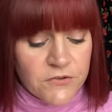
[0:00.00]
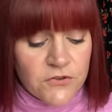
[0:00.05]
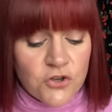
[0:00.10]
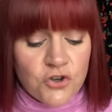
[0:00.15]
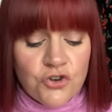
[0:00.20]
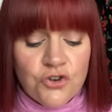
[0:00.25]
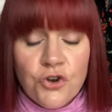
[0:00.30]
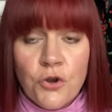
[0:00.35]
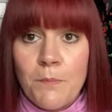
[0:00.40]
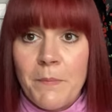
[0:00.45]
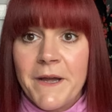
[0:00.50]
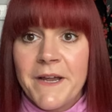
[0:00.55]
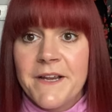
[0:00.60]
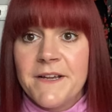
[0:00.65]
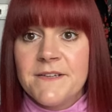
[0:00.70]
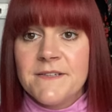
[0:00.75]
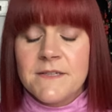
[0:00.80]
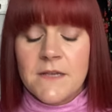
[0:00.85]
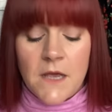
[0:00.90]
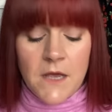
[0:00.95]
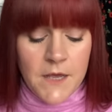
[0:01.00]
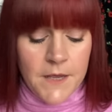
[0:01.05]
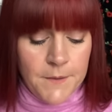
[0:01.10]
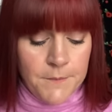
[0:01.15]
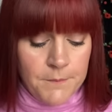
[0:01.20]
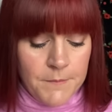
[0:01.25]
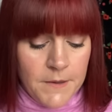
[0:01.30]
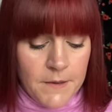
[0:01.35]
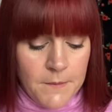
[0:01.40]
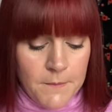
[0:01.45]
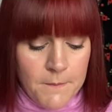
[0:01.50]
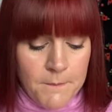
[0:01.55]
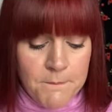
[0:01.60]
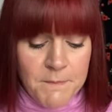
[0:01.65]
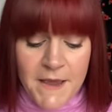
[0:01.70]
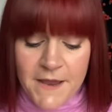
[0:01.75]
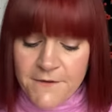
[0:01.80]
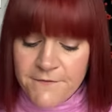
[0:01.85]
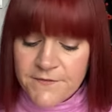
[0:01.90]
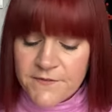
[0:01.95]
the True Bias
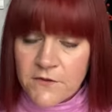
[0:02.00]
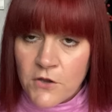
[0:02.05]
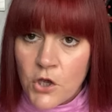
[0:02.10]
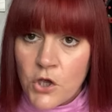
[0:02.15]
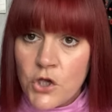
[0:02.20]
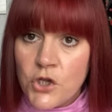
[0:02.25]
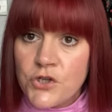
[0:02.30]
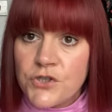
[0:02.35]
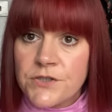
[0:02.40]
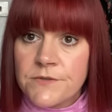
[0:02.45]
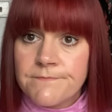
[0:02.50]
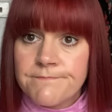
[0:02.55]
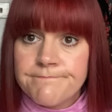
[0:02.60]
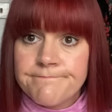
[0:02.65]
Maeve skirt.